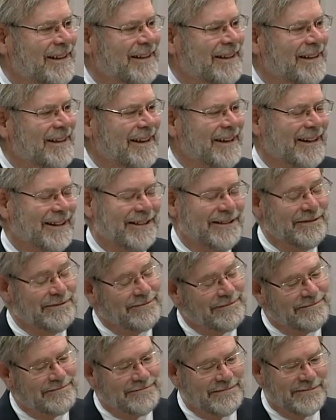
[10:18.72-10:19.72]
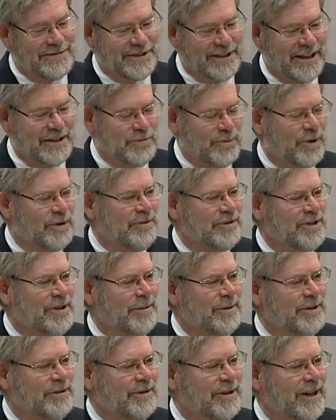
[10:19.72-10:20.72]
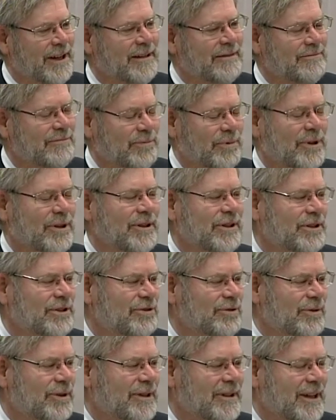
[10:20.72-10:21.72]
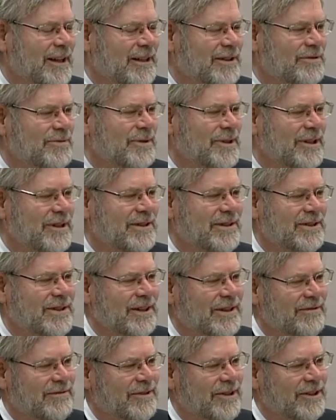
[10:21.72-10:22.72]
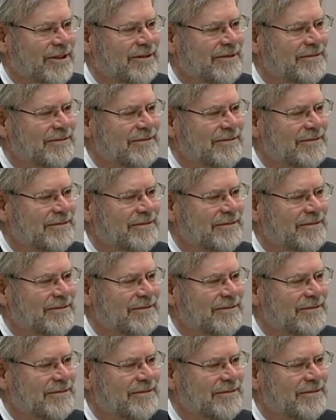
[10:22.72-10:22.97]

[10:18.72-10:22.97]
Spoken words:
And so that's one reason I've been doing it. I really enjoyed last week at the State Fair.